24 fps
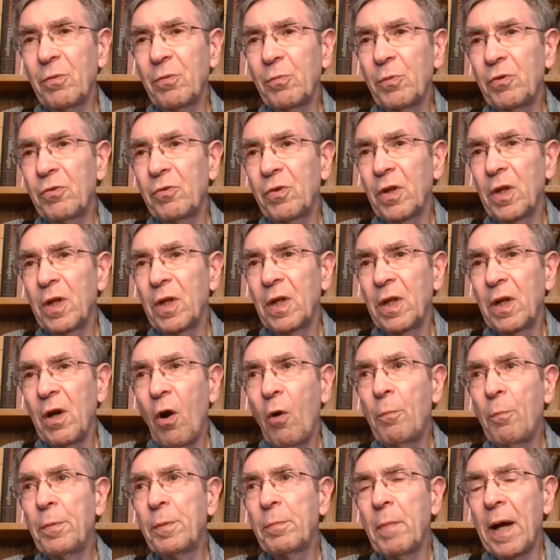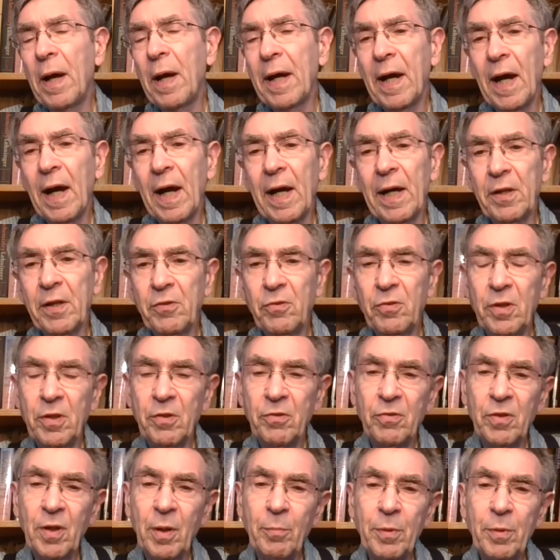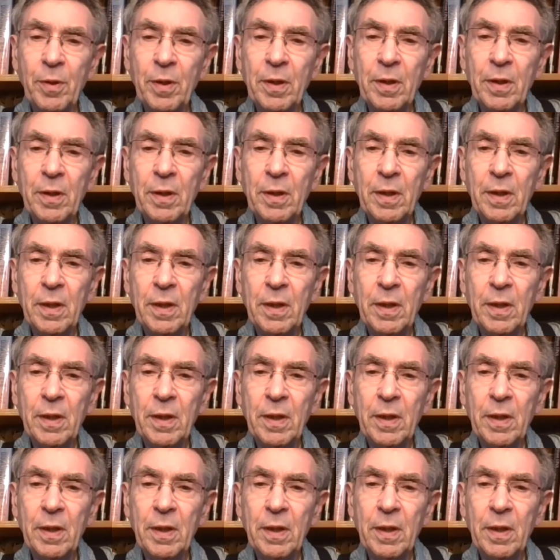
It was opened my eyes to something,